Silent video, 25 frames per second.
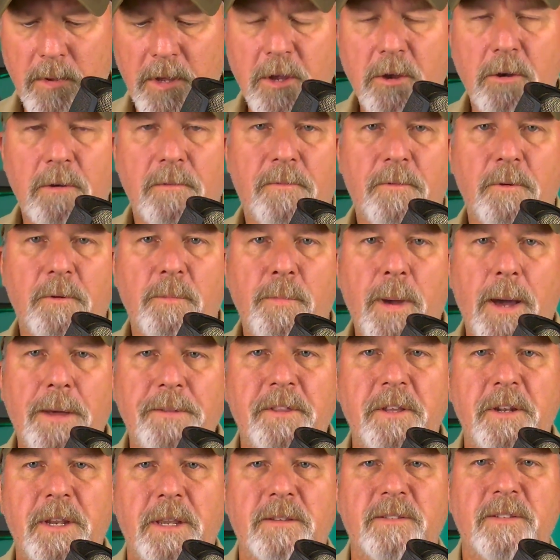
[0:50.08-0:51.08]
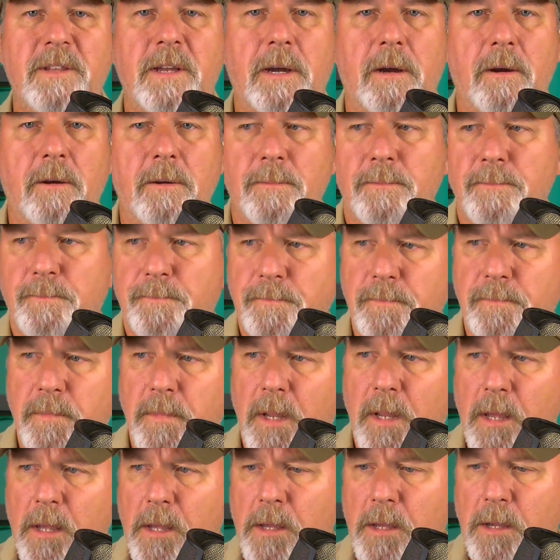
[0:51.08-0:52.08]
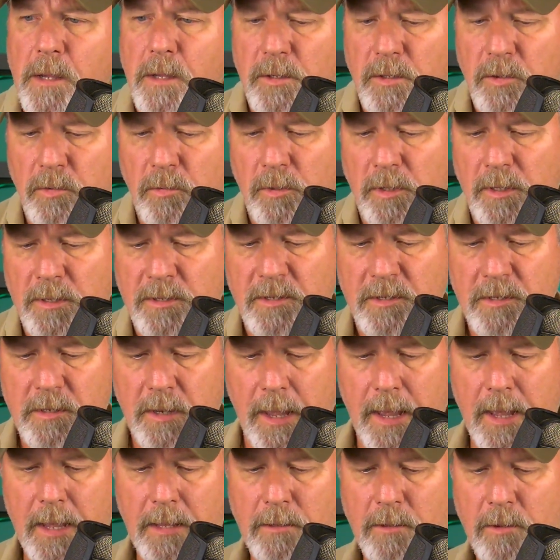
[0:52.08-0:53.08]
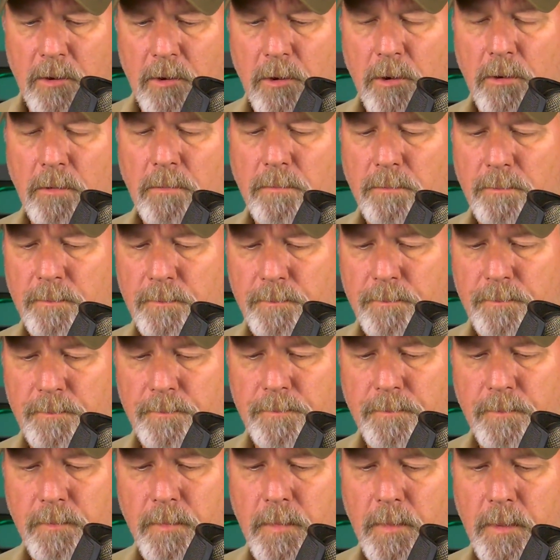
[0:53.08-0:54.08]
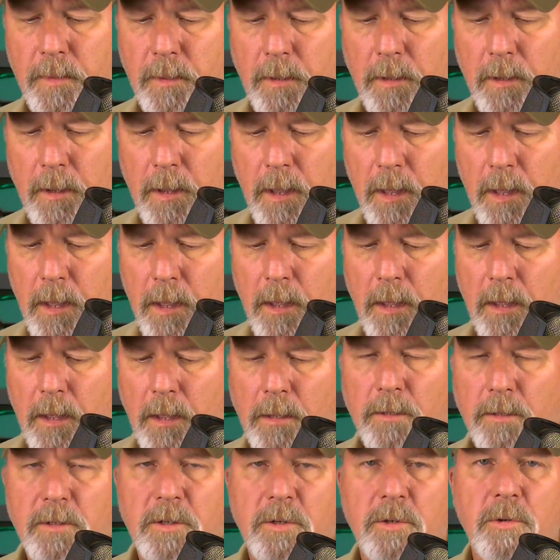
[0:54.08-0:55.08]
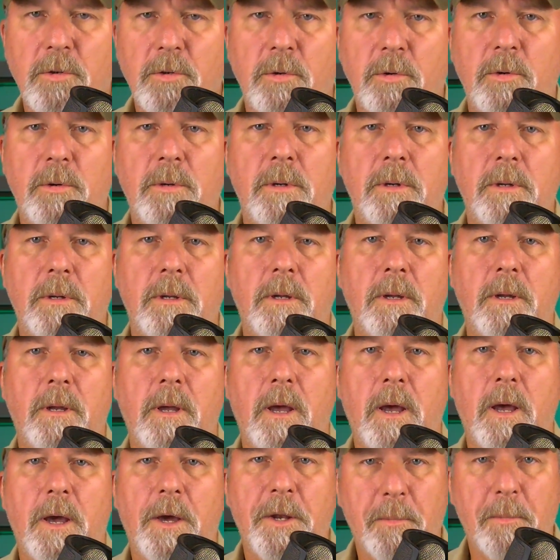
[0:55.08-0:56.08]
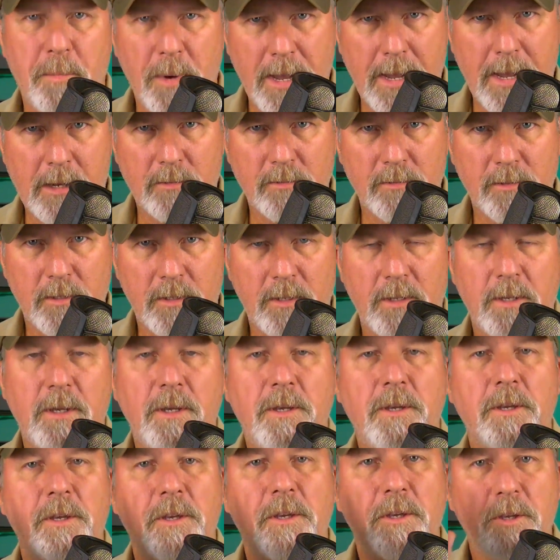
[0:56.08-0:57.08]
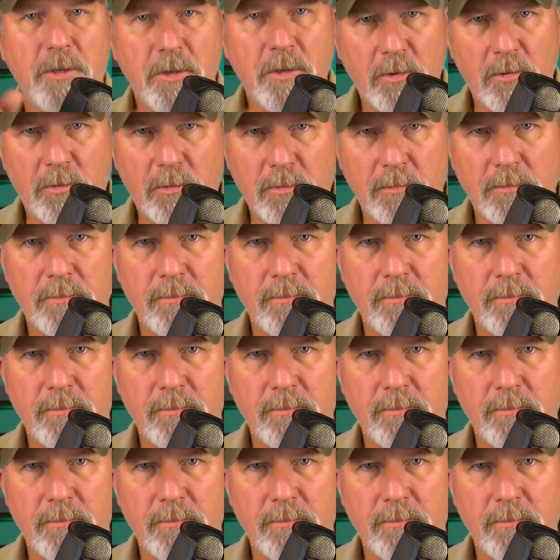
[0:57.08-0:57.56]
for about the next hour to listen and learn to and about you.